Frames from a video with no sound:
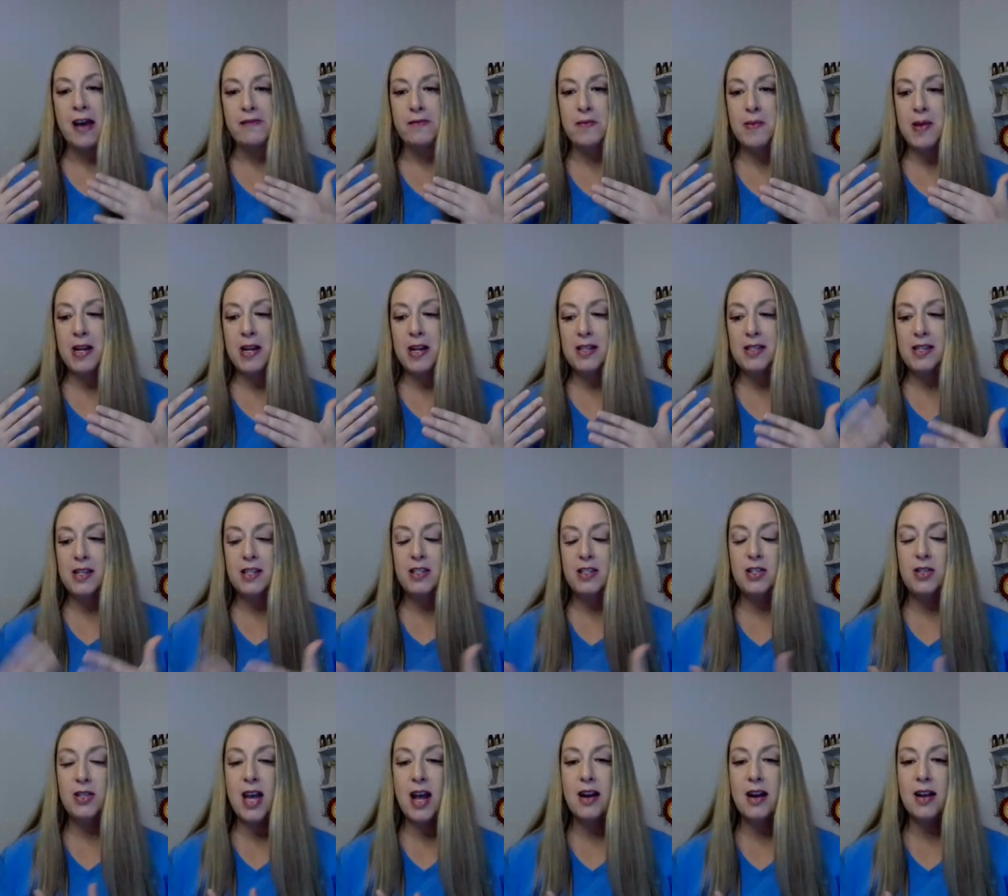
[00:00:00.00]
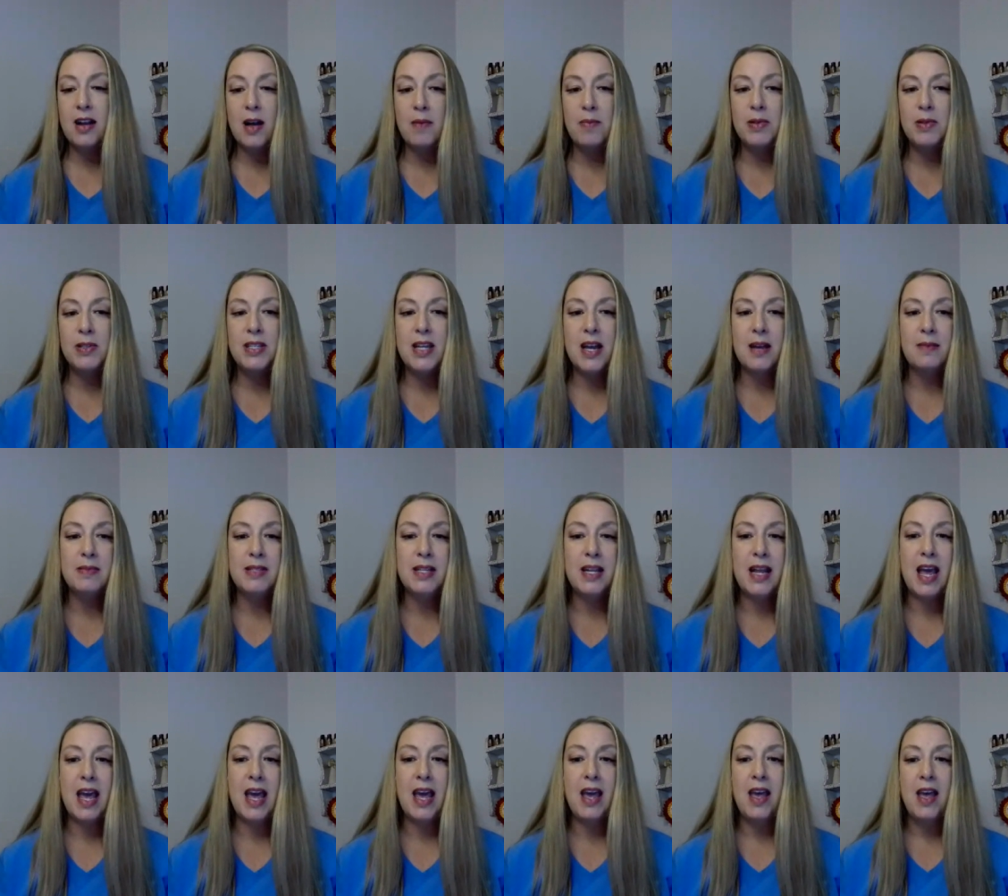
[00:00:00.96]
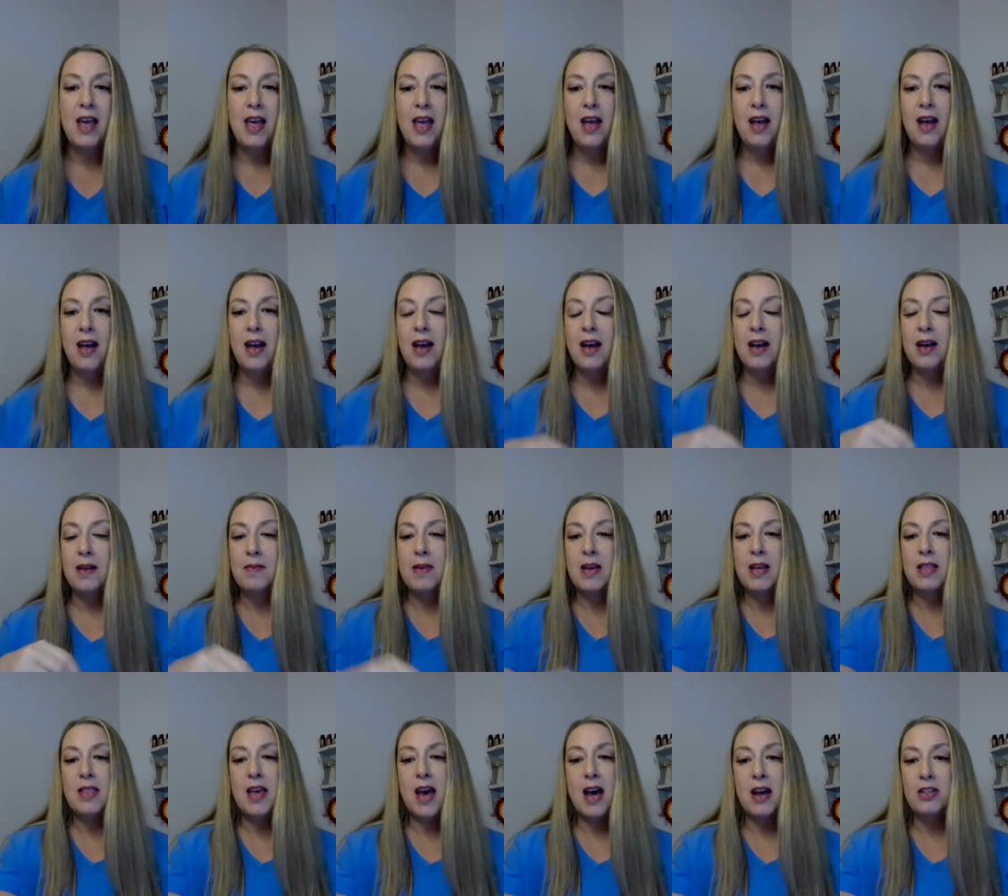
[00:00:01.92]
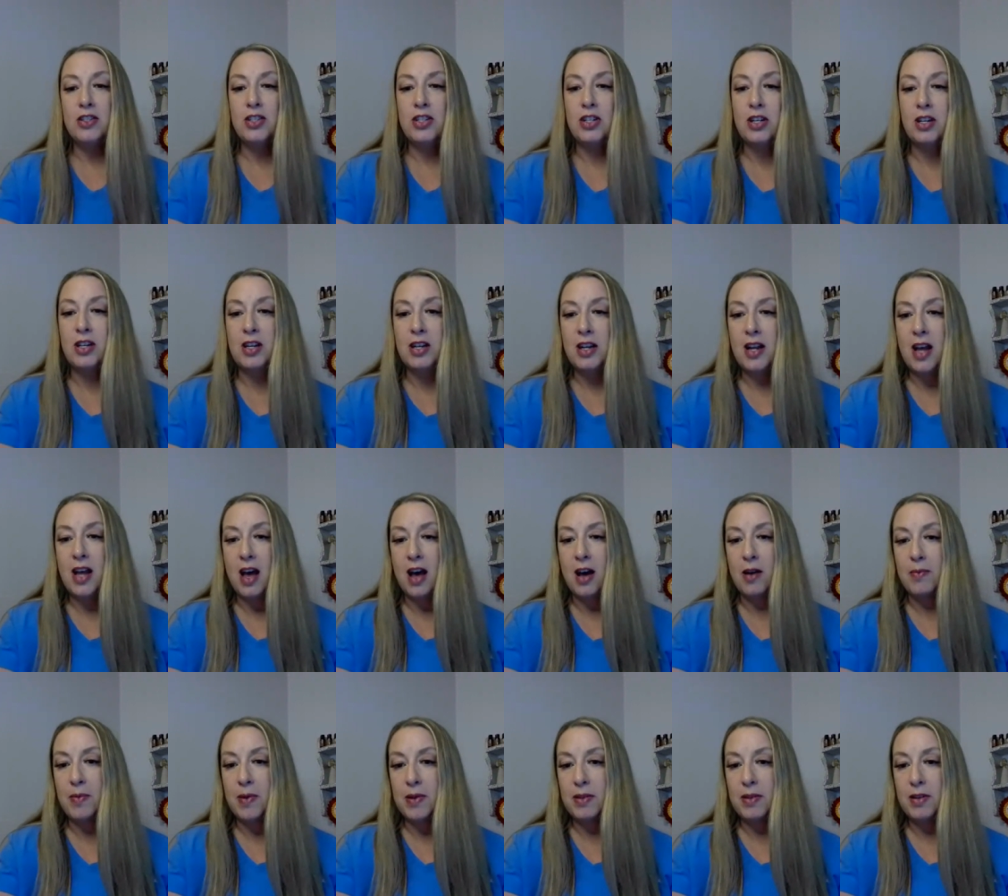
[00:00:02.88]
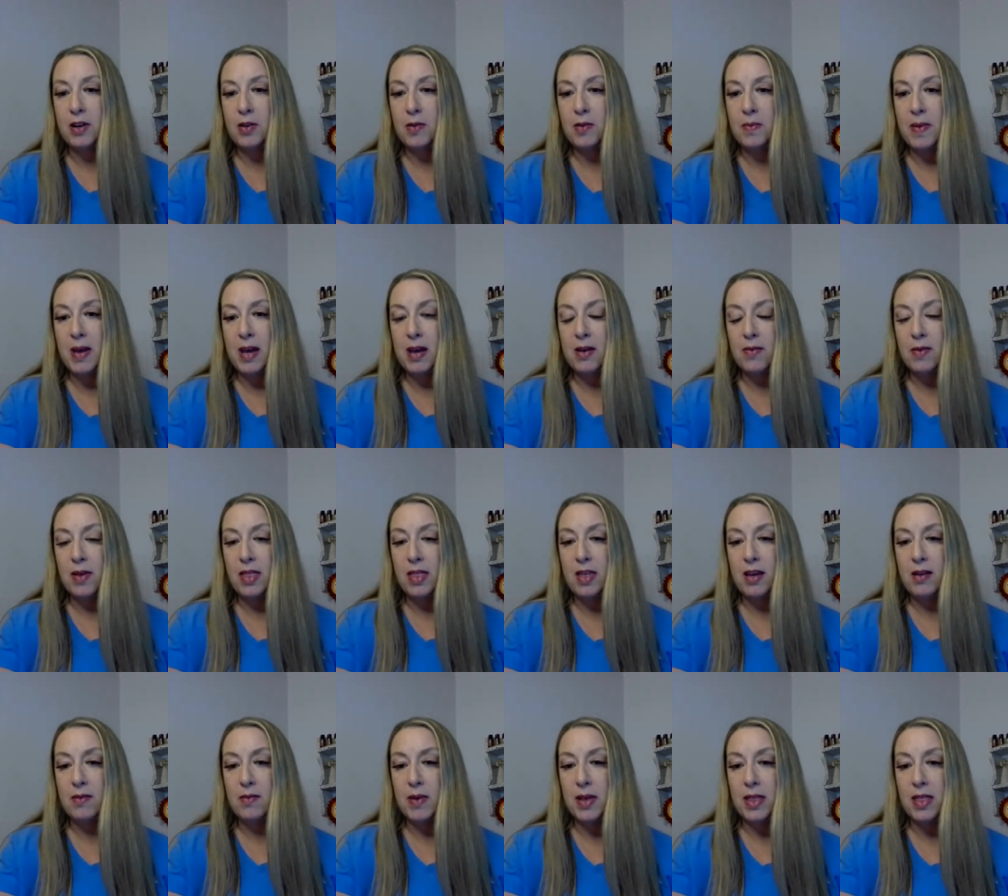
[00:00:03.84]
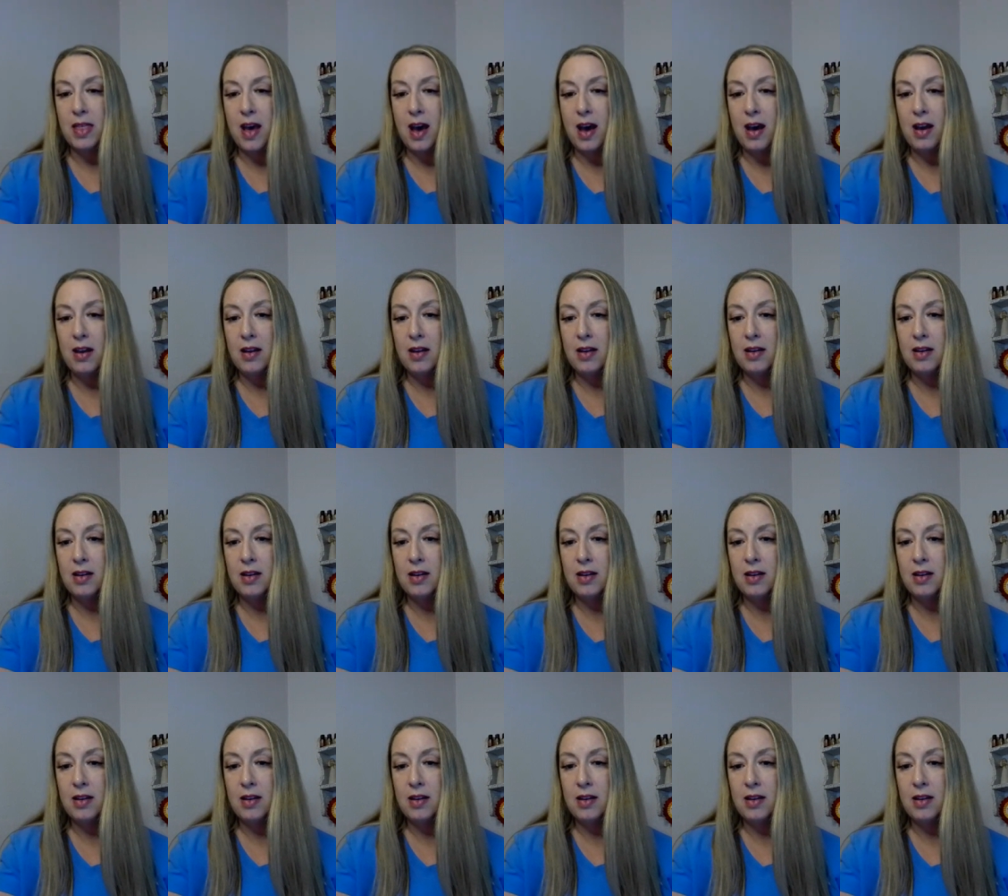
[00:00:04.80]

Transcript: five minutes and do that a couple times a day, um, and that should help a little bit with with that.